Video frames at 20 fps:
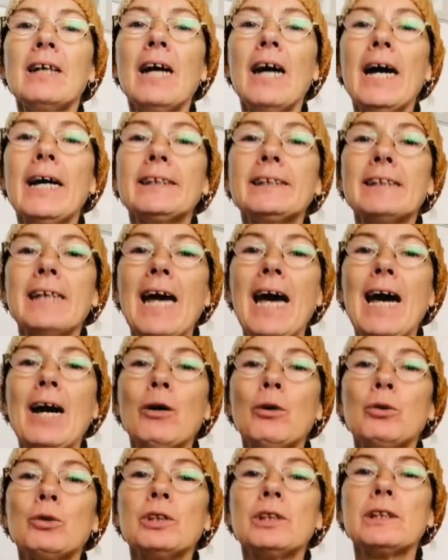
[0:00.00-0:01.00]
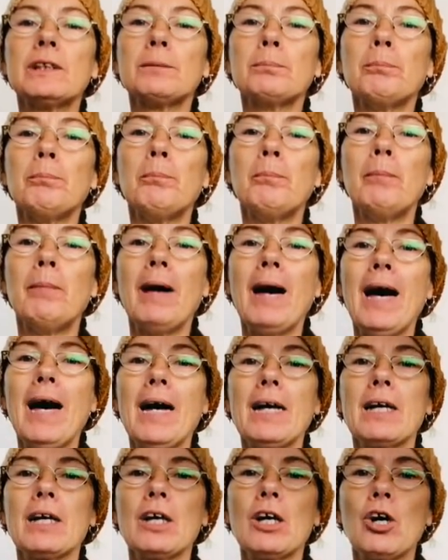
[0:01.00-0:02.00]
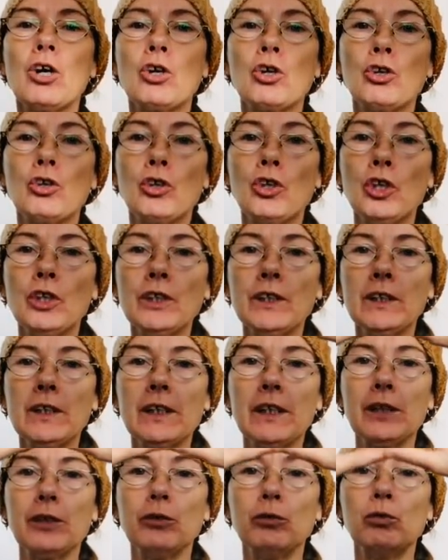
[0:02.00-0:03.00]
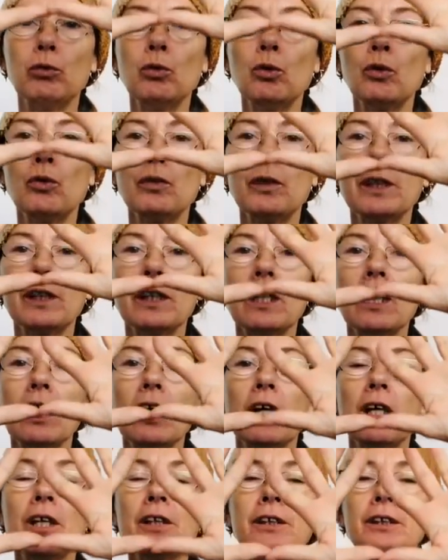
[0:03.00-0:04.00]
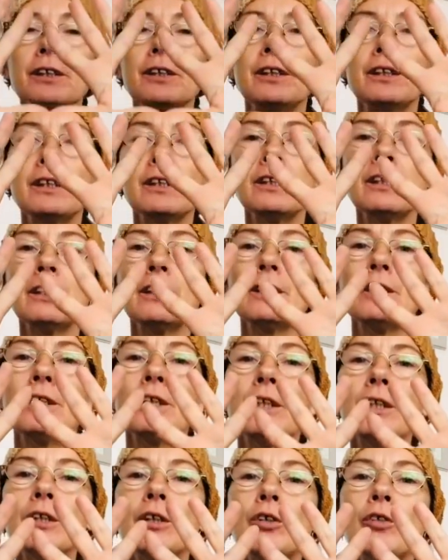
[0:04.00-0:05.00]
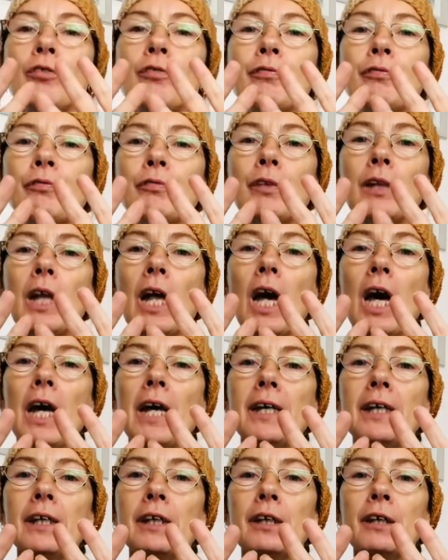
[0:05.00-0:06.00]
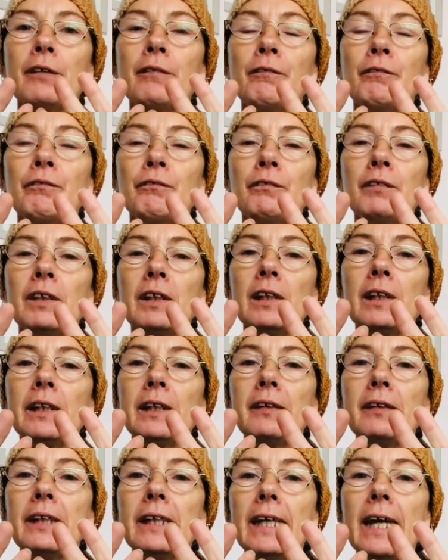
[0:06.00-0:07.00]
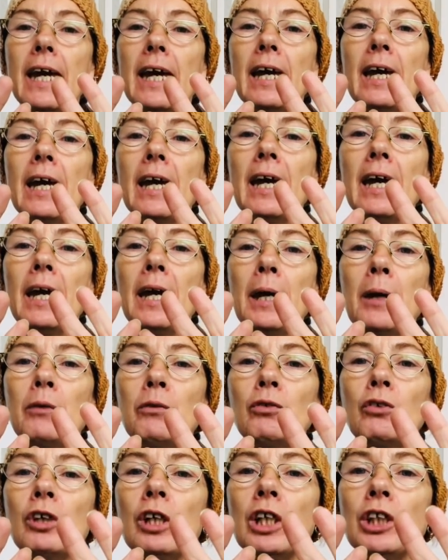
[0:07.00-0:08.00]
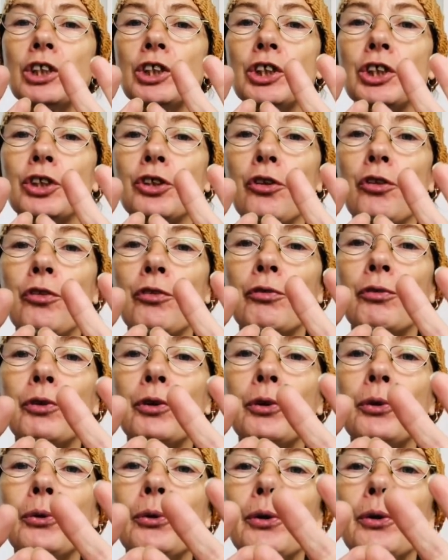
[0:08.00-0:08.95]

and out back across the Aurora Garden, flying and feeling the air rush through